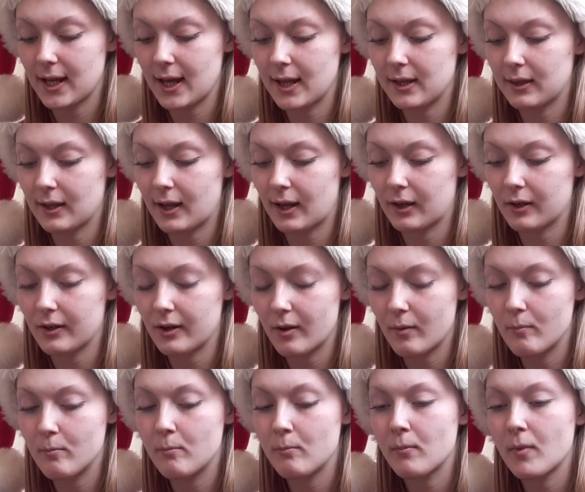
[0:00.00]
and then
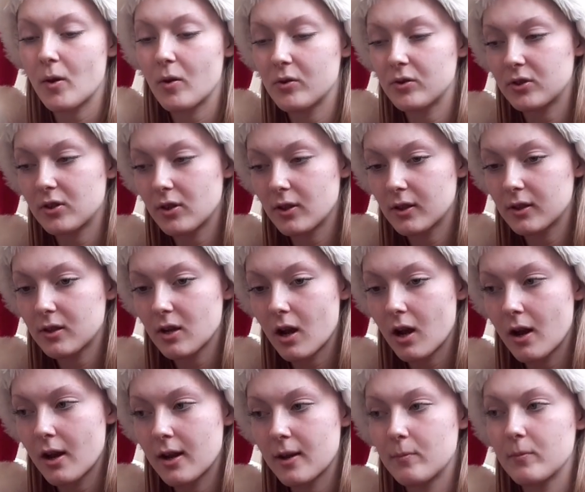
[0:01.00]
most of the
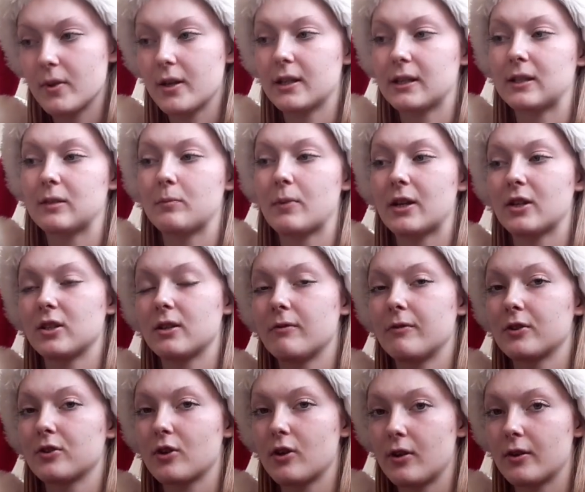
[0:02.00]
time, especially if
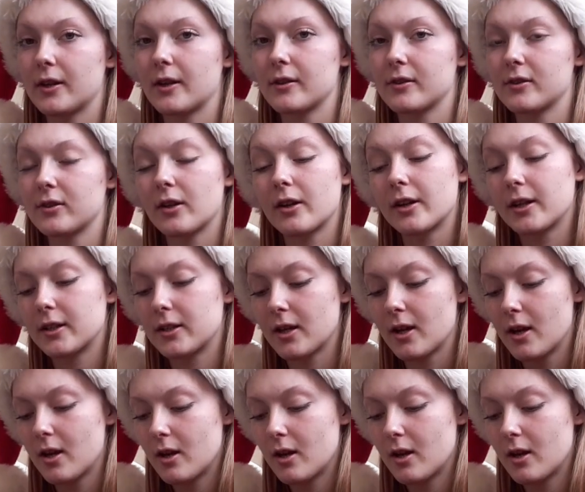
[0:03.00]
it's cold outside,